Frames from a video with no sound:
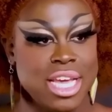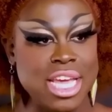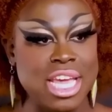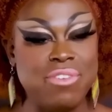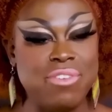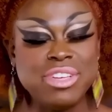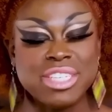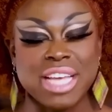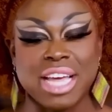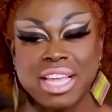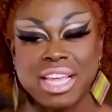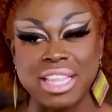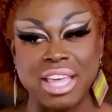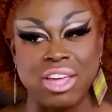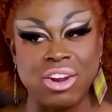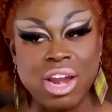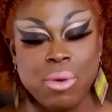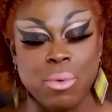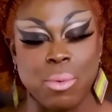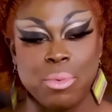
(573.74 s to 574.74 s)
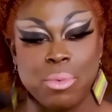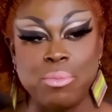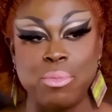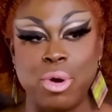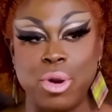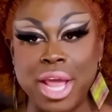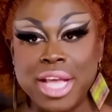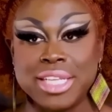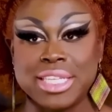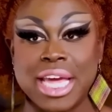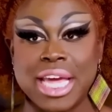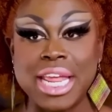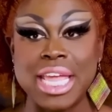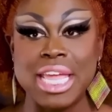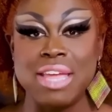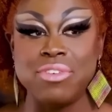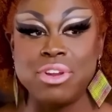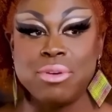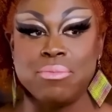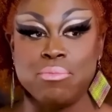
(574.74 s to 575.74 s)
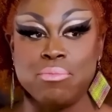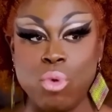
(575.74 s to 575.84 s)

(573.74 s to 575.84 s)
Okay. Yvie's had like the internet, but Monet's had even